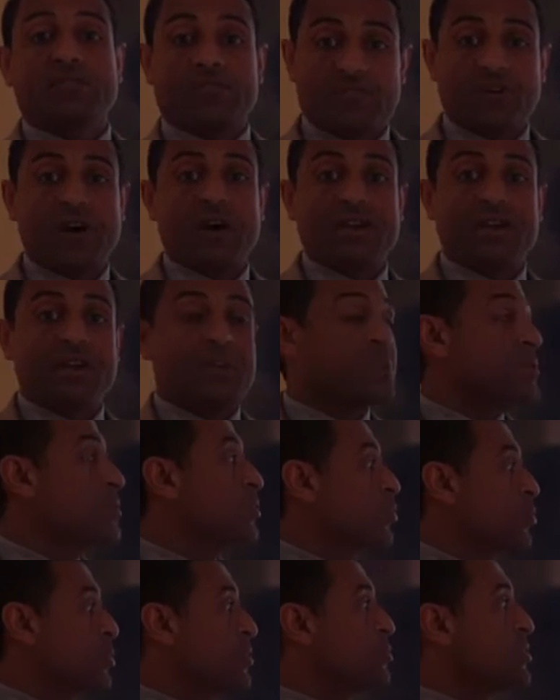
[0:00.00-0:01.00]

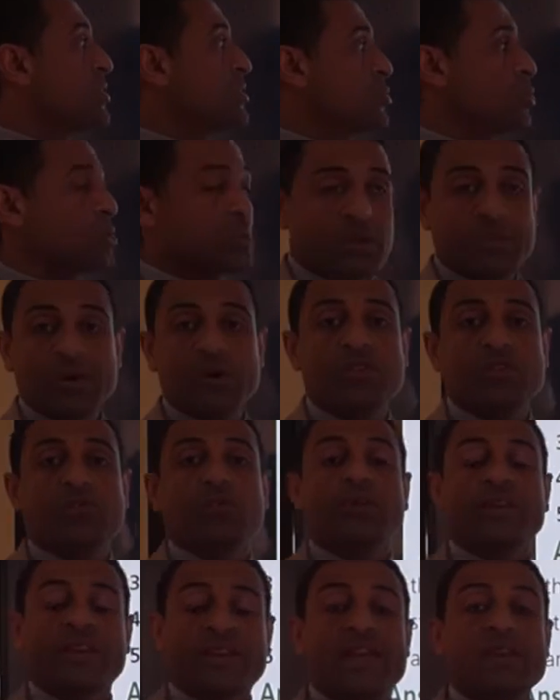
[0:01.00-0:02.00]
fire. When we talked about the
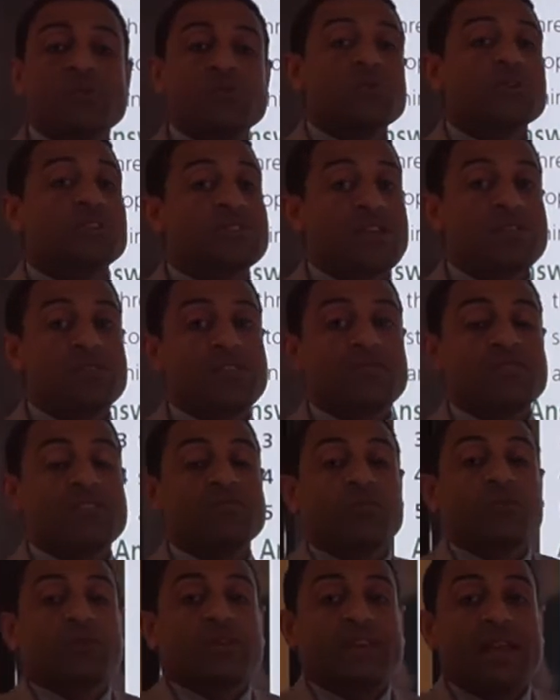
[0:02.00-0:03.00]
volcano, we said that
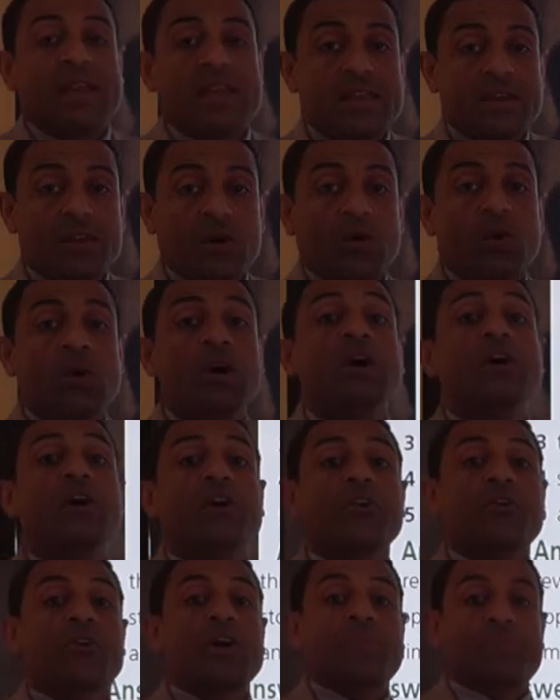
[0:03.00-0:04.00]
the volcano
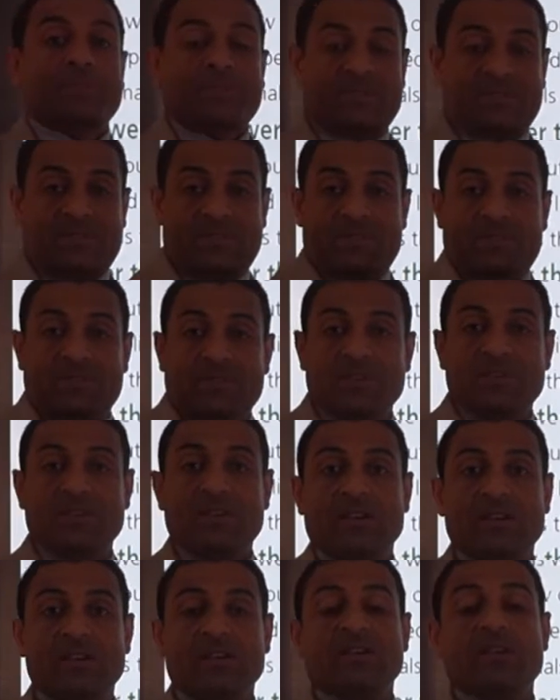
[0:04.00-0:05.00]

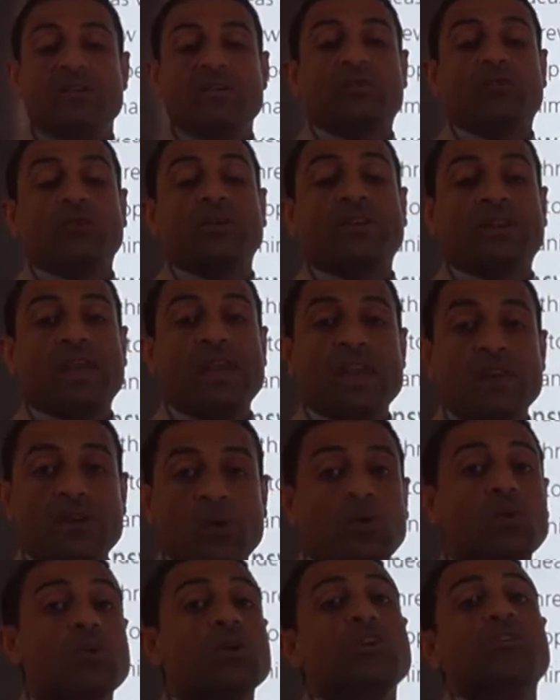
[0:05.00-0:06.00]
erupted. The
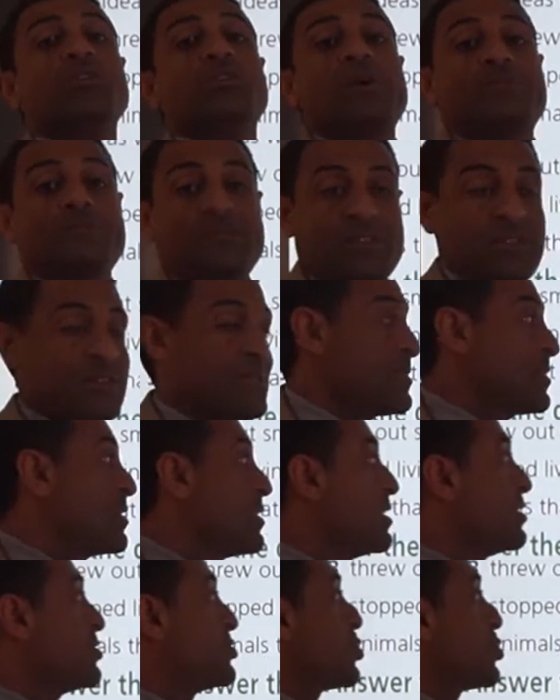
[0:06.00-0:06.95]
volcano erupted.